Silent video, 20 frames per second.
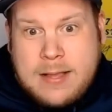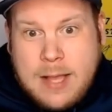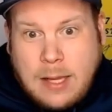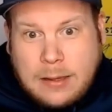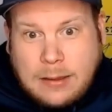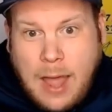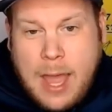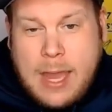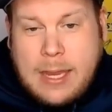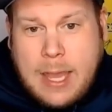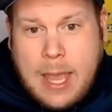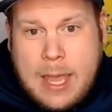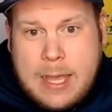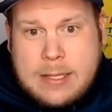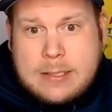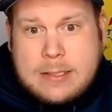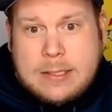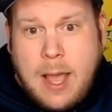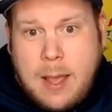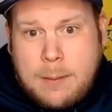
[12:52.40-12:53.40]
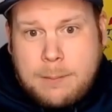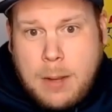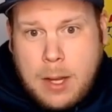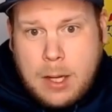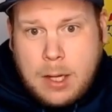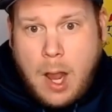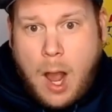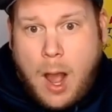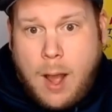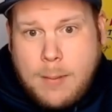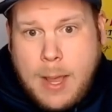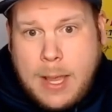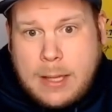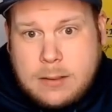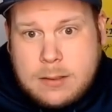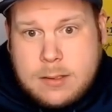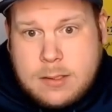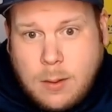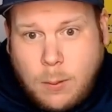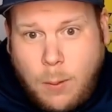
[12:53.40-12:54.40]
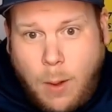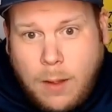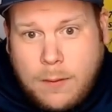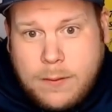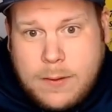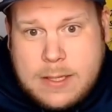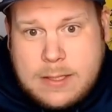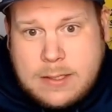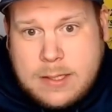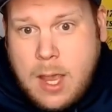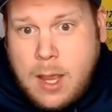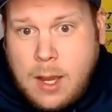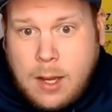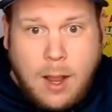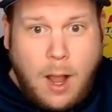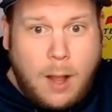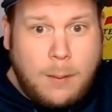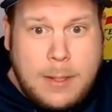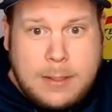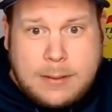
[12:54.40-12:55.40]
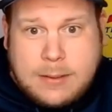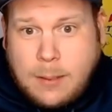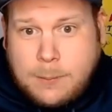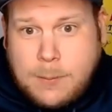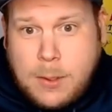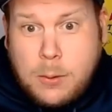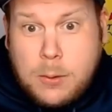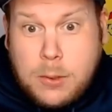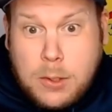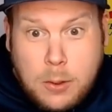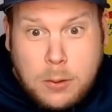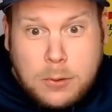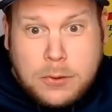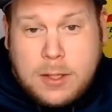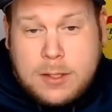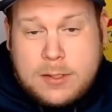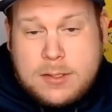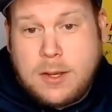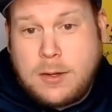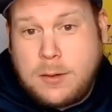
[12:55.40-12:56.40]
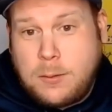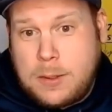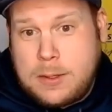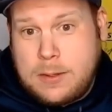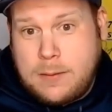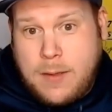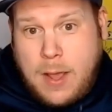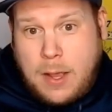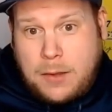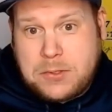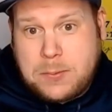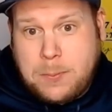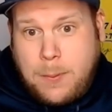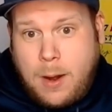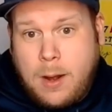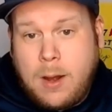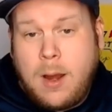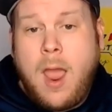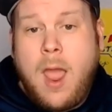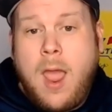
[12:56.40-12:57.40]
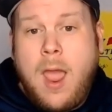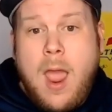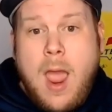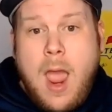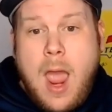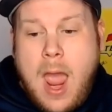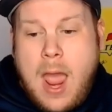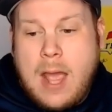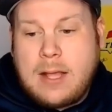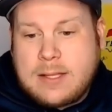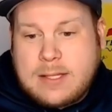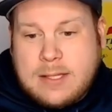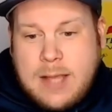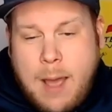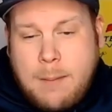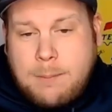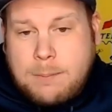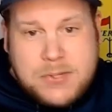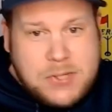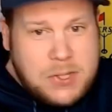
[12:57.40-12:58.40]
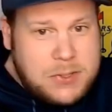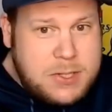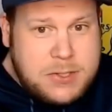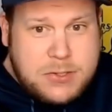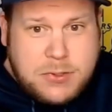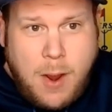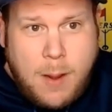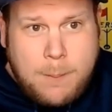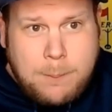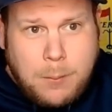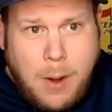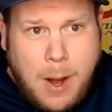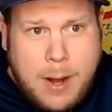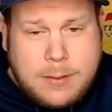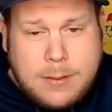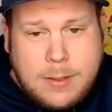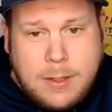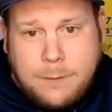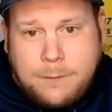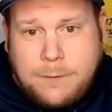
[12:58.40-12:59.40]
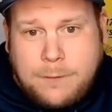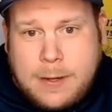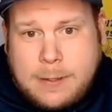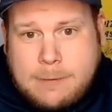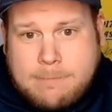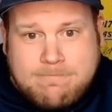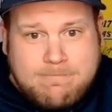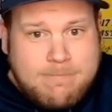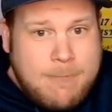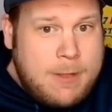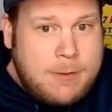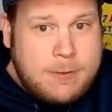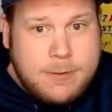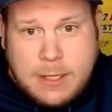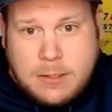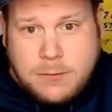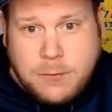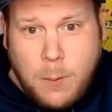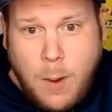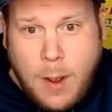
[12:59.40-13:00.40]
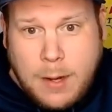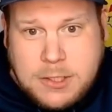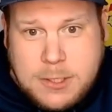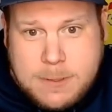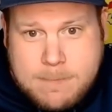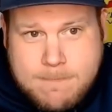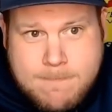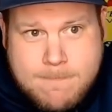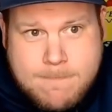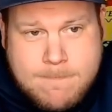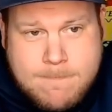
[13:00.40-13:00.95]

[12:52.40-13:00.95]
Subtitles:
Like, sub, comment. So all these, comment, tell me who you think is going to win the Valspar. And sub, so these drop right into your feed. Thanks for watching.